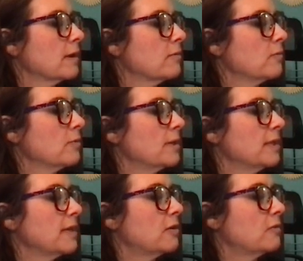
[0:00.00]
and
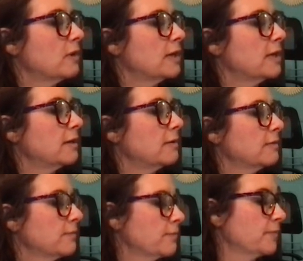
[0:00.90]
repeat that over here.
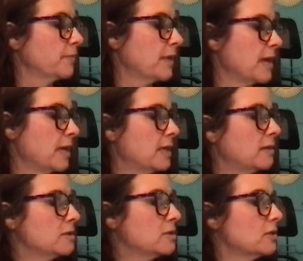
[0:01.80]
I
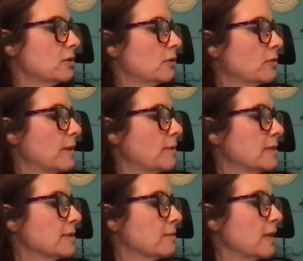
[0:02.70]
can do maybe
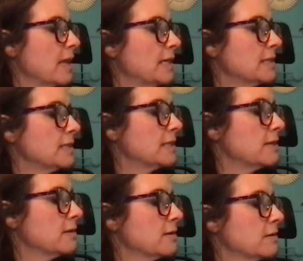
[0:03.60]
some lines
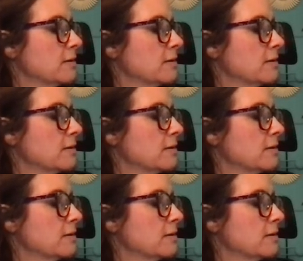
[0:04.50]
here